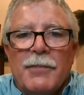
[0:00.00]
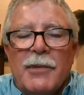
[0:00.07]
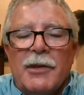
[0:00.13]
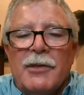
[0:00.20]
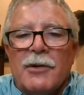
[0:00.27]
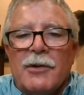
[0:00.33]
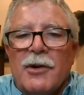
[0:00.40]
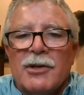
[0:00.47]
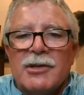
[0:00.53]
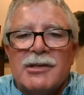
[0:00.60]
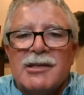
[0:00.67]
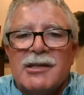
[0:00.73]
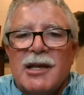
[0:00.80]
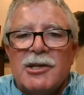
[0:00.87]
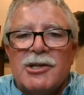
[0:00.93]
and they're all
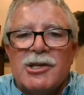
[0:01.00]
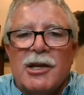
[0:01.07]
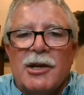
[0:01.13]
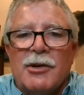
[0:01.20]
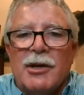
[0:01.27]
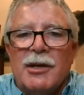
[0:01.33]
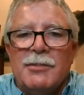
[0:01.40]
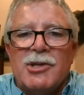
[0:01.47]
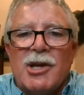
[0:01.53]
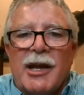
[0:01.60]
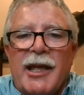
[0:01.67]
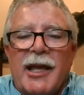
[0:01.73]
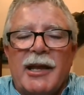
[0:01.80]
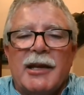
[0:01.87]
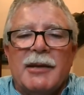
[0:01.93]
stationary,
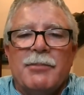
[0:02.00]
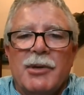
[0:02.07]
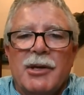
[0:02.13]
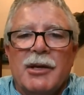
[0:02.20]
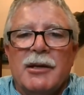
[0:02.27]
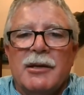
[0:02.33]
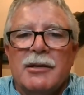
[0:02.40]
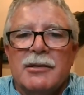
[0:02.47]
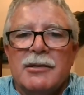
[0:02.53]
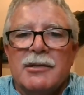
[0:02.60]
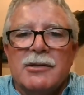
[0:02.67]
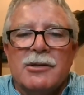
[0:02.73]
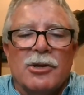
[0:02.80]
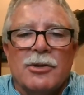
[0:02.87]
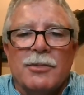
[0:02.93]
gigantic, big
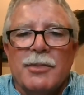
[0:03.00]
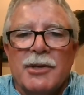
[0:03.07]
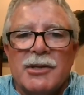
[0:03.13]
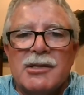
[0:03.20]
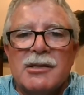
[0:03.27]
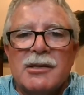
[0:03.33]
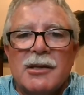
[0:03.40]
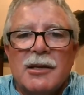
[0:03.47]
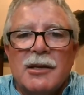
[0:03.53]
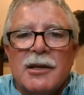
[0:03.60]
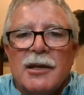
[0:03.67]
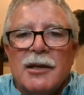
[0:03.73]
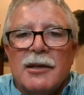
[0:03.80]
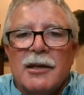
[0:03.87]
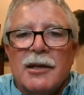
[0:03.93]
turbines.
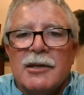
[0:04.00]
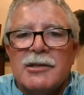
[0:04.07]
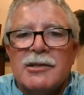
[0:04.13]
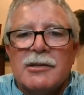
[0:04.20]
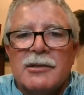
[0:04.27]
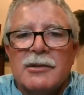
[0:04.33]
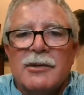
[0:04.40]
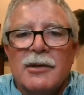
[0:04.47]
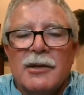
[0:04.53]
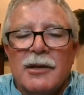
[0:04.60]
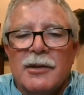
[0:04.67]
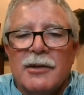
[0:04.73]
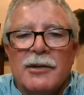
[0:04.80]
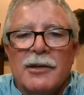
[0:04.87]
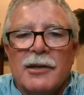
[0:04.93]
That is,
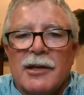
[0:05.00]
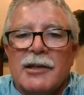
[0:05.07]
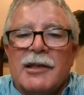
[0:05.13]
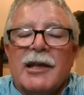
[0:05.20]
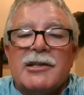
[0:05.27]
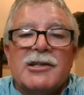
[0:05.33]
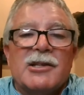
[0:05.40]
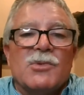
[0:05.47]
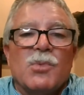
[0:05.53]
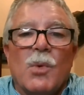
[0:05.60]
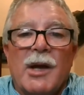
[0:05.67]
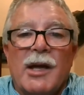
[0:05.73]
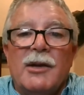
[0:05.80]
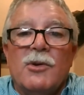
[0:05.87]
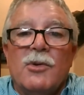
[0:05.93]
uh, that is just
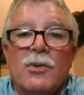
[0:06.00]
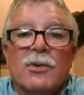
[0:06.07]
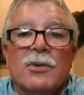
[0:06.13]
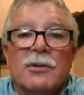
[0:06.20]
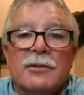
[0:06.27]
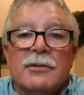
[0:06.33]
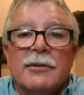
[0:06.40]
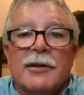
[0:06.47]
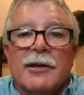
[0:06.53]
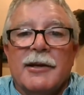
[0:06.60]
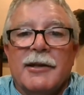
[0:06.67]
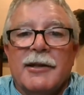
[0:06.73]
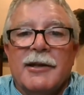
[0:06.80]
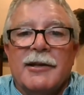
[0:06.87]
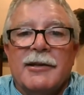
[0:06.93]
way cool. Uh,
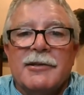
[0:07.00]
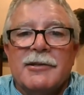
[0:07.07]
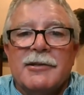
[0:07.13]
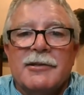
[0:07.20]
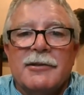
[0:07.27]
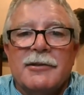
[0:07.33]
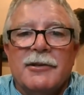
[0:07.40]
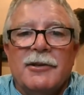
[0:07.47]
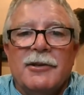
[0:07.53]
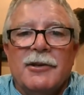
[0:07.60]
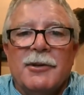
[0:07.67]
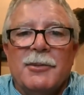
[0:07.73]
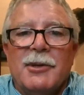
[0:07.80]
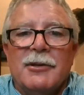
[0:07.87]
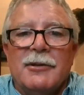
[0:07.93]
that is,
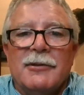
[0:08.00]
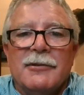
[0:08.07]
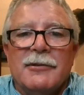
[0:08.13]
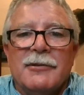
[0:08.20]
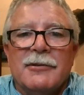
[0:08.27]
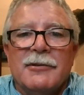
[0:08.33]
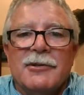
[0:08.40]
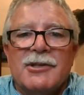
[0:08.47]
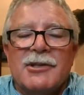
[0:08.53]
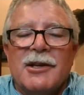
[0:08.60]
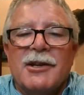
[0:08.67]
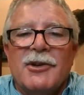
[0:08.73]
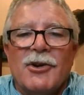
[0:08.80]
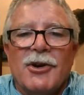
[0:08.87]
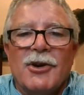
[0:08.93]
I mean,
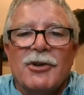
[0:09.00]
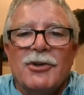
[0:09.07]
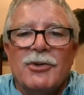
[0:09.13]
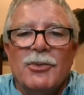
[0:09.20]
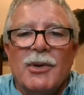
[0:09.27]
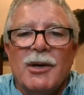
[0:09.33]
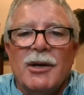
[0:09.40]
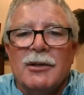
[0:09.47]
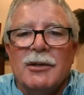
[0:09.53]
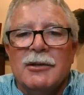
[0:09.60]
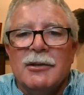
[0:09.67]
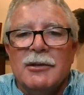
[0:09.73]
study hard and do well.